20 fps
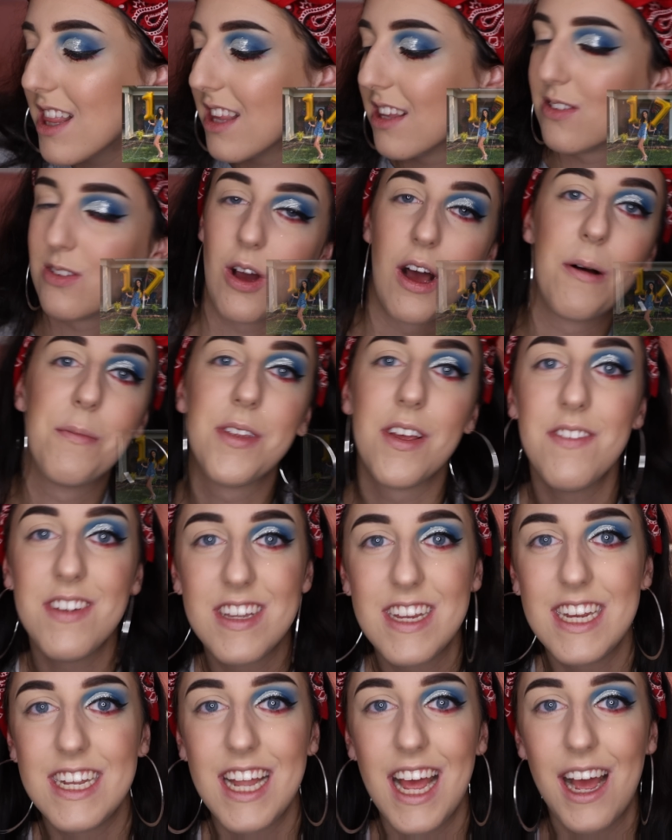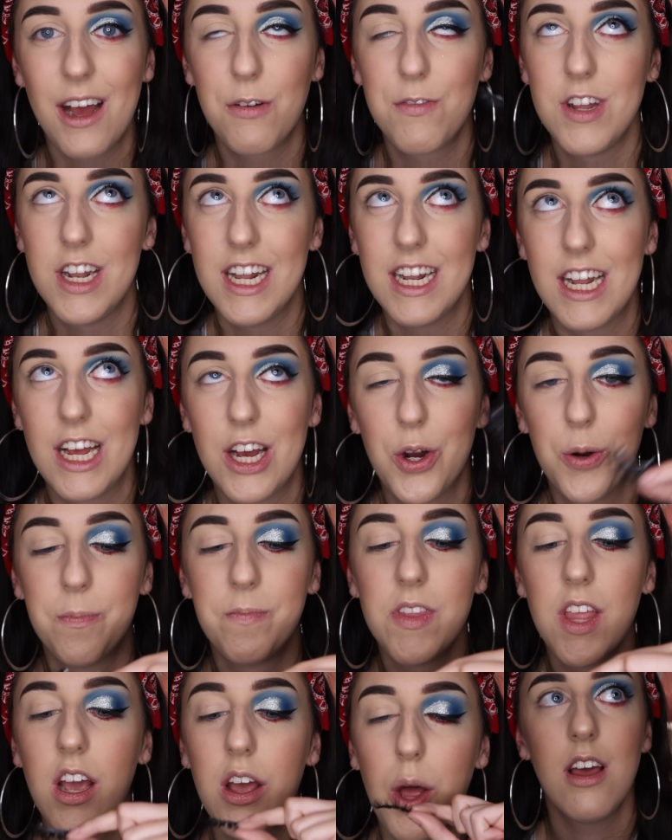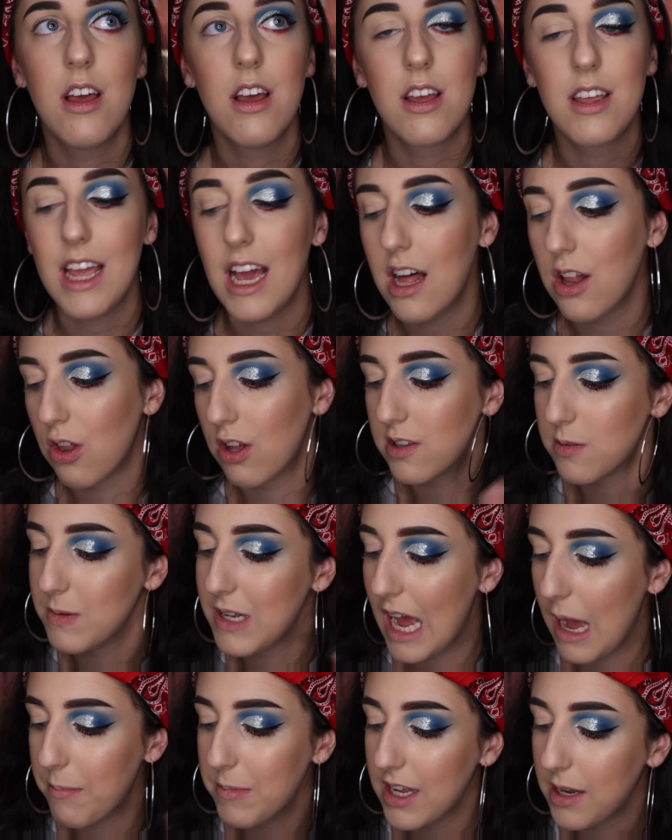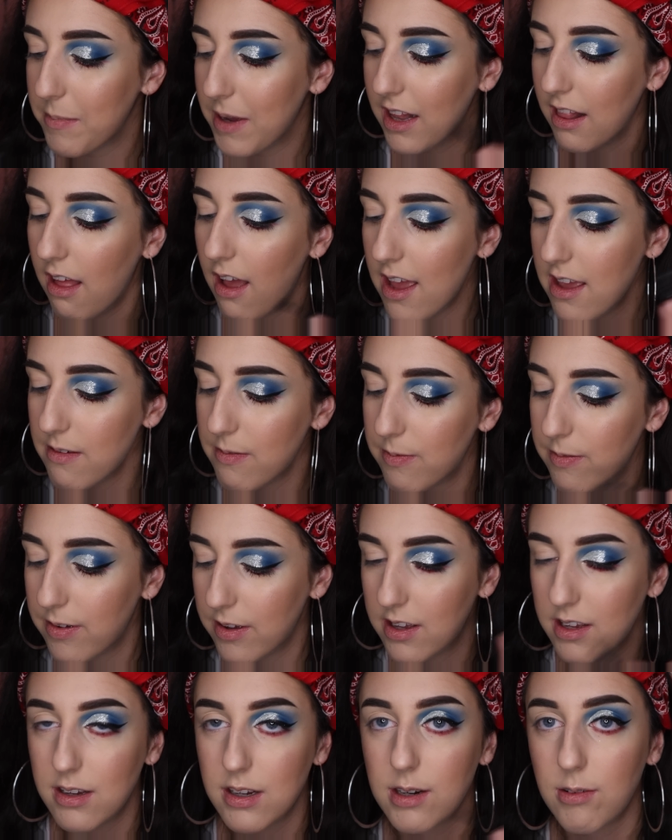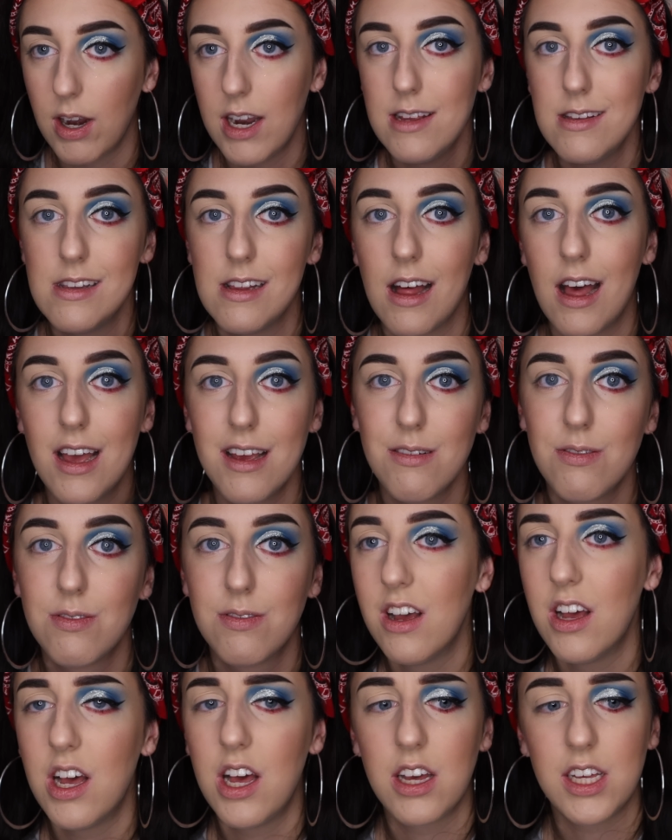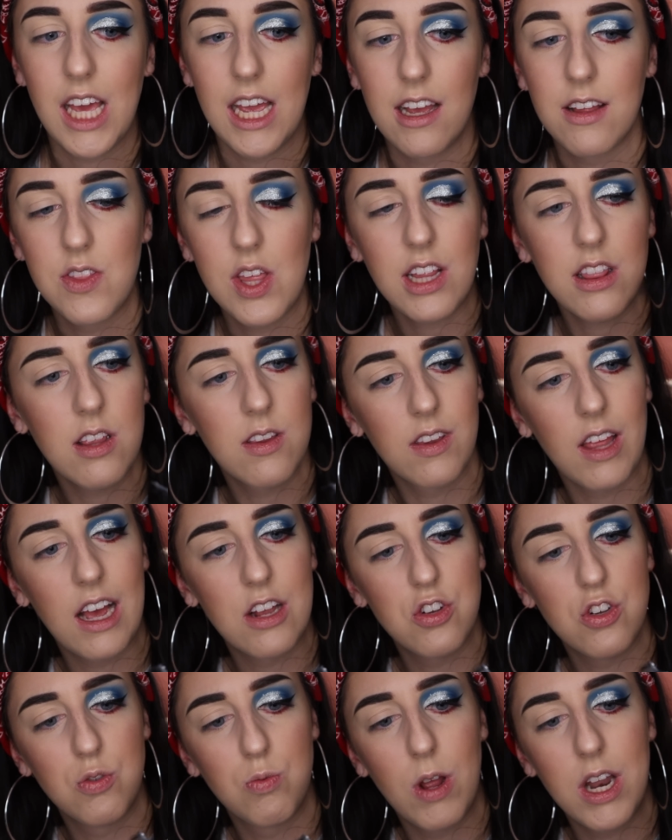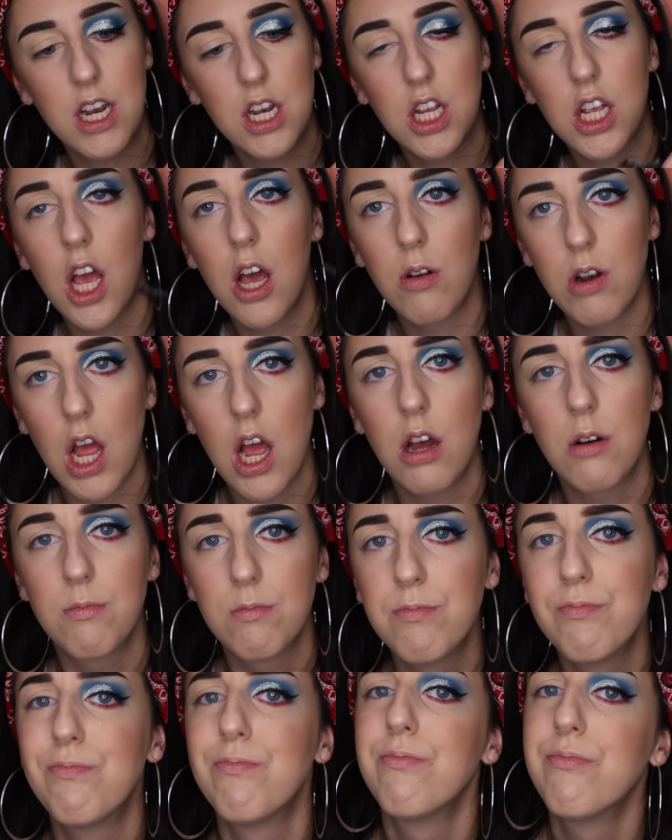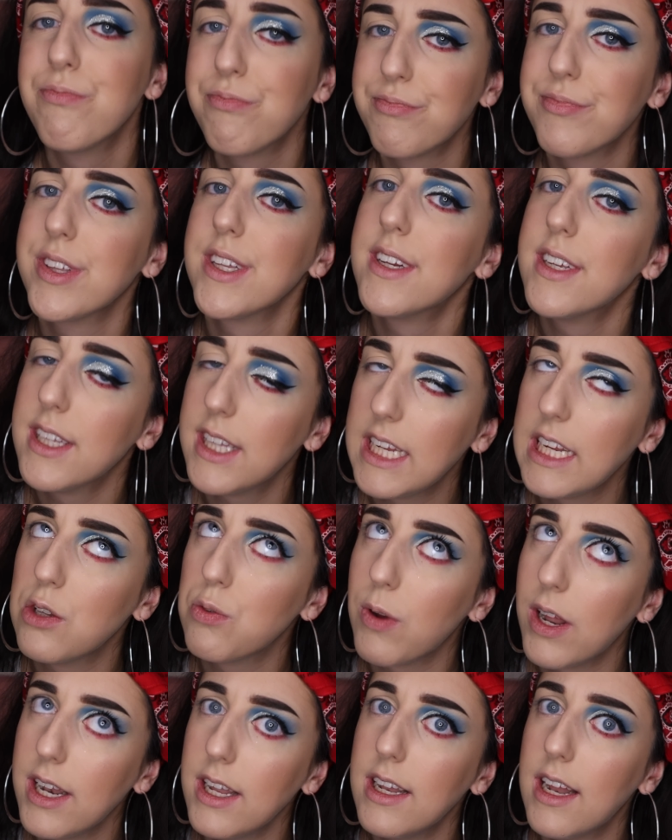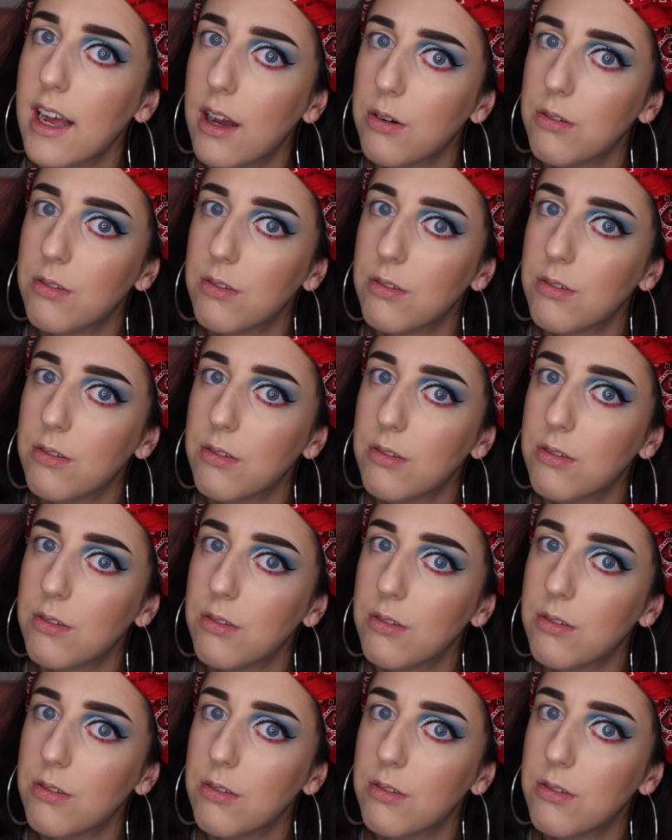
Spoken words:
So I'm 17 now, if you didn't know. Yeah, lots been happening in my life. Crazy life. Okay, I think this lash is ready to go now. I think it's ready now.